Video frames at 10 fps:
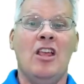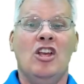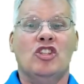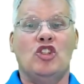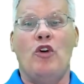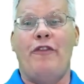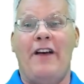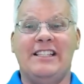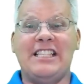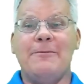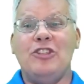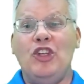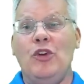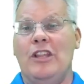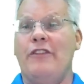So if I
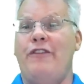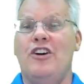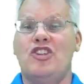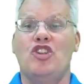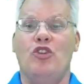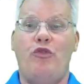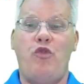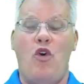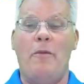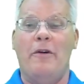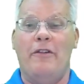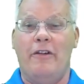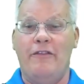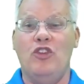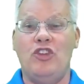substitute in the functional form
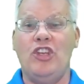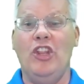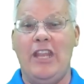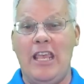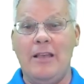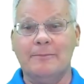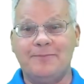of utility,